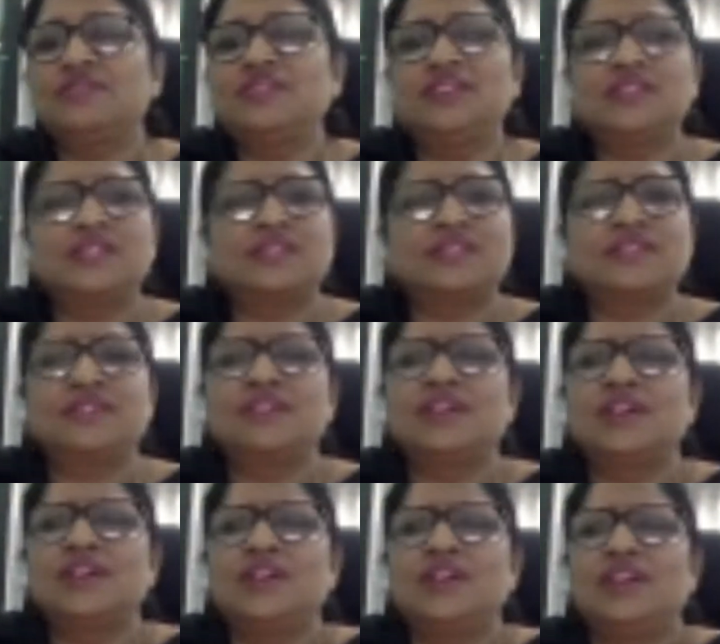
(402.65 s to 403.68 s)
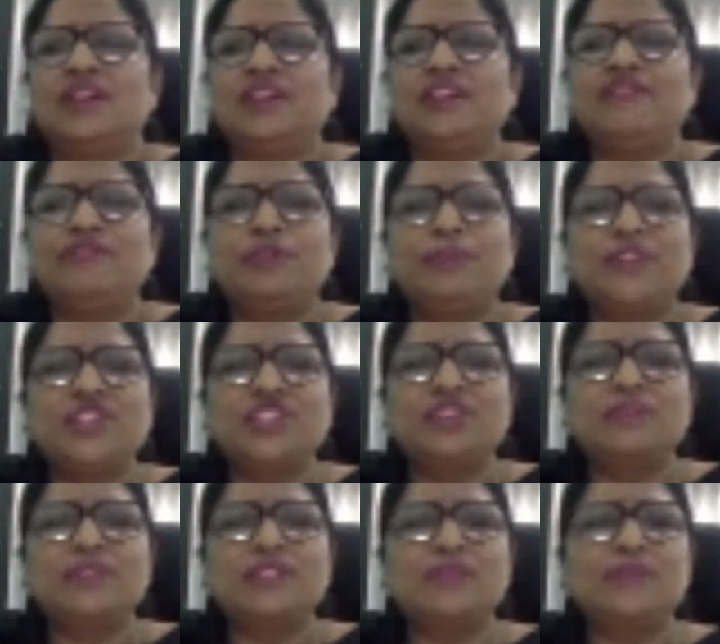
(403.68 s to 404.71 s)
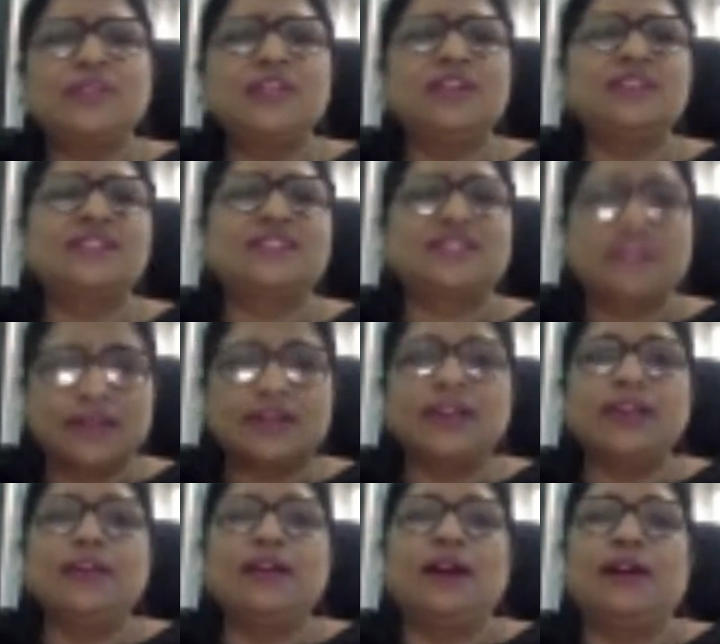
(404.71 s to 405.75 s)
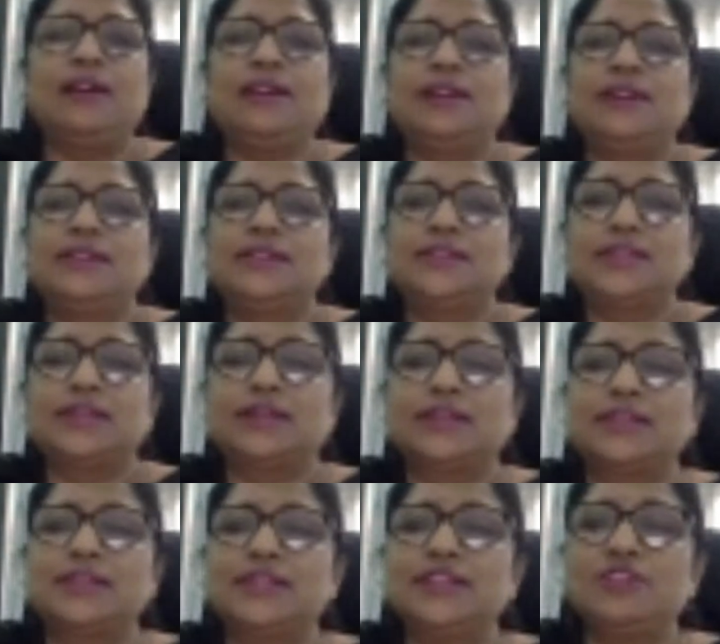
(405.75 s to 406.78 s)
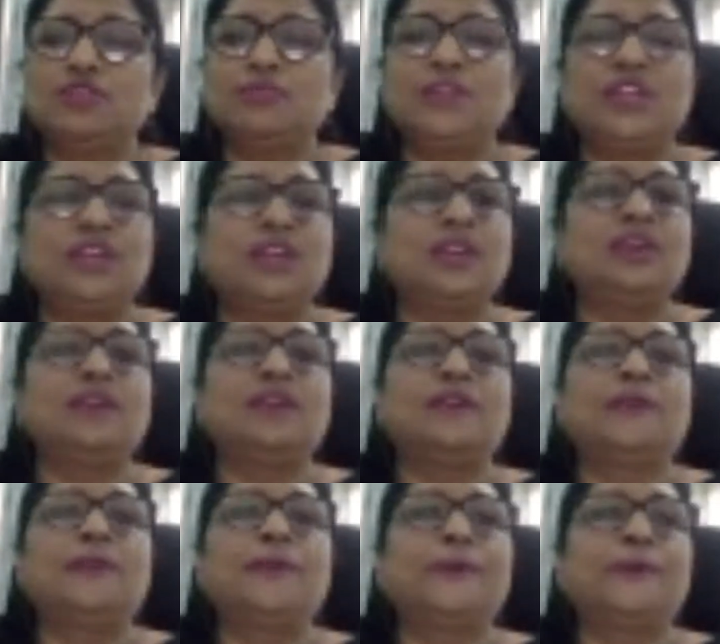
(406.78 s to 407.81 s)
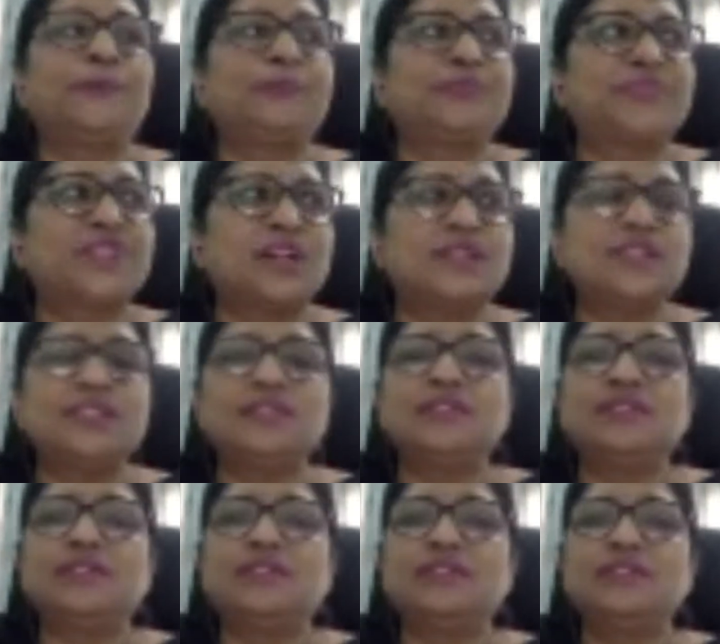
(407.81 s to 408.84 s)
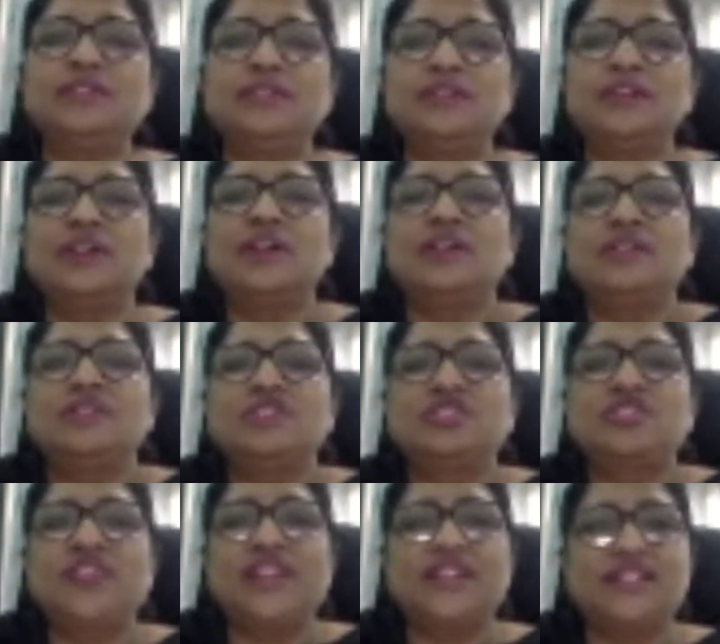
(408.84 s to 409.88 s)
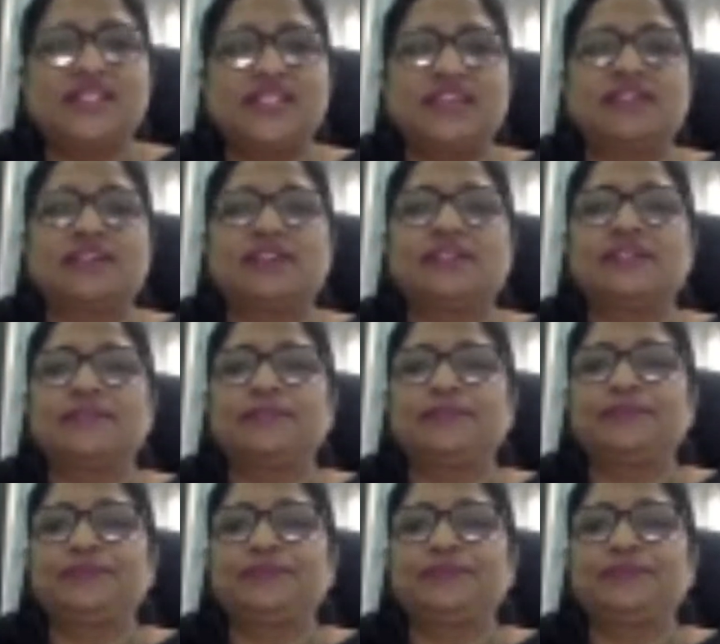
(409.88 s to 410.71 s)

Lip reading: Thus, information must be strictly guarded in secrecy to be considered a trade secret.